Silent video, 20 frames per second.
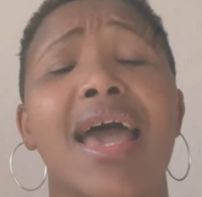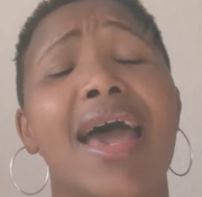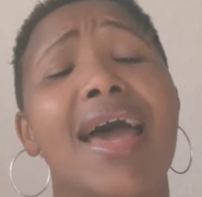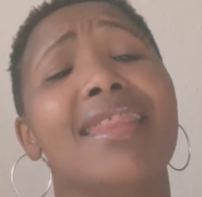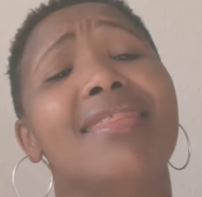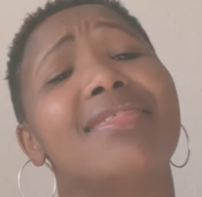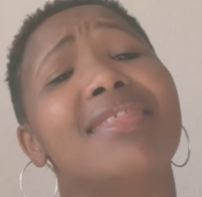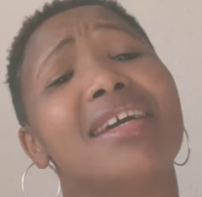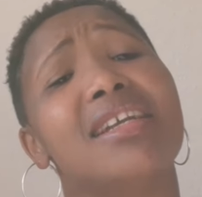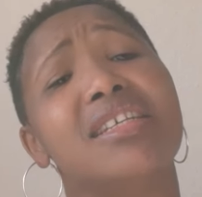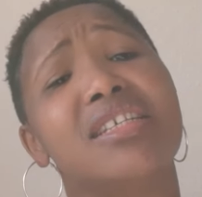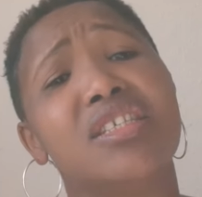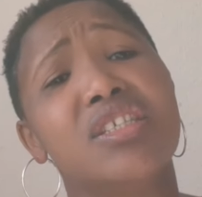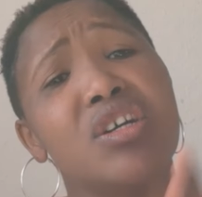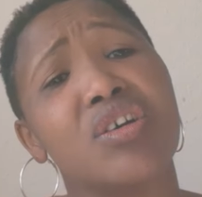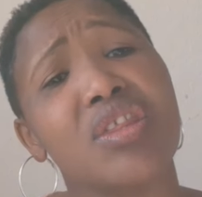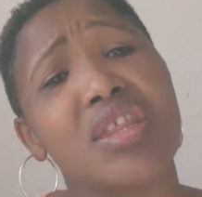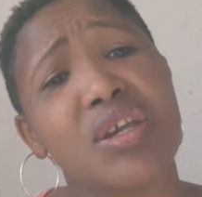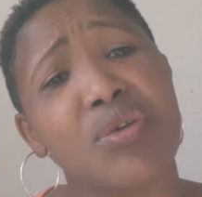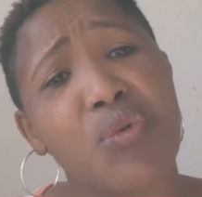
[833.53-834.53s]
and the
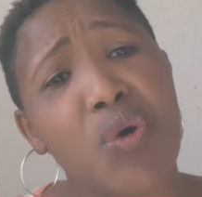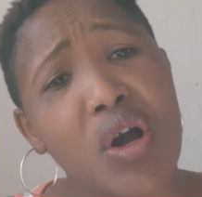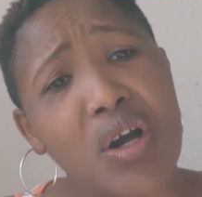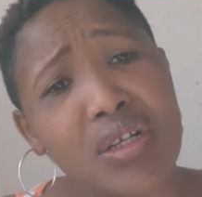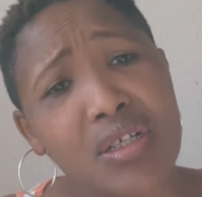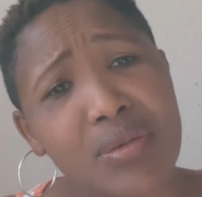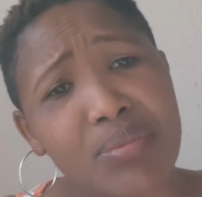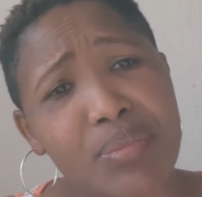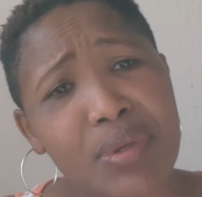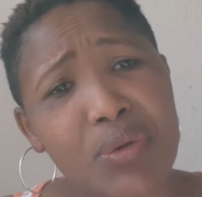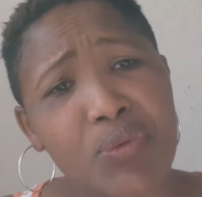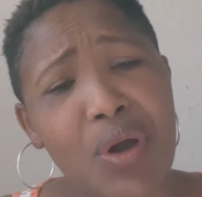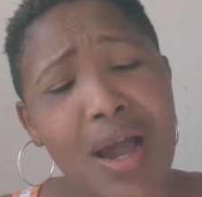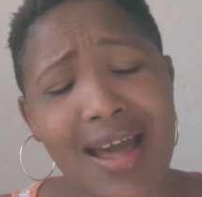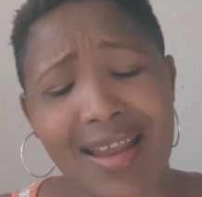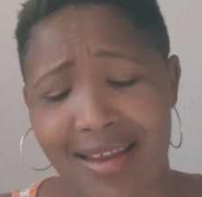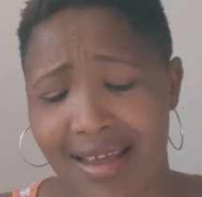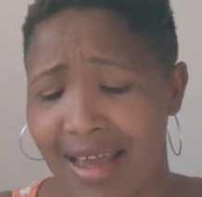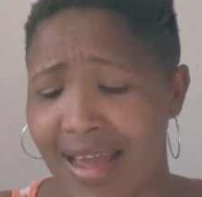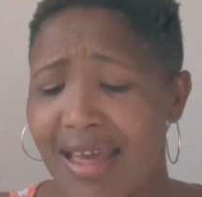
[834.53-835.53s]
reason they want B1,